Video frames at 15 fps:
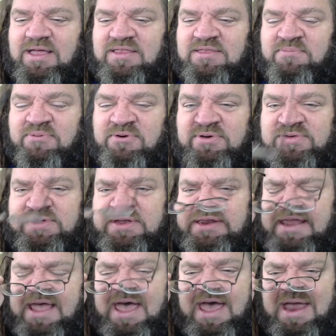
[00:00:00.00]
the person
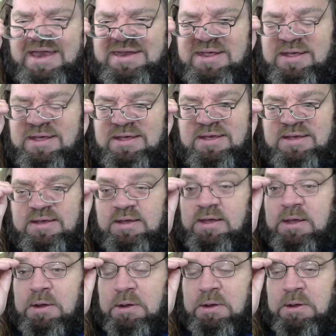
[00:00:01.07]
that
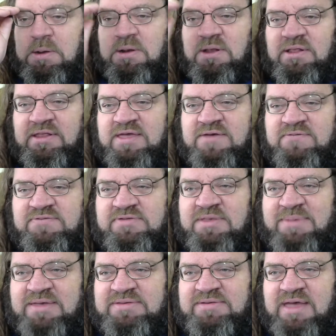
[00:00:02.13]
leaves the
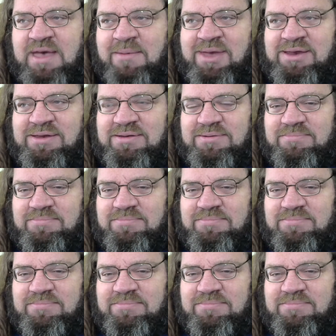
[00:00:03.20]
best comment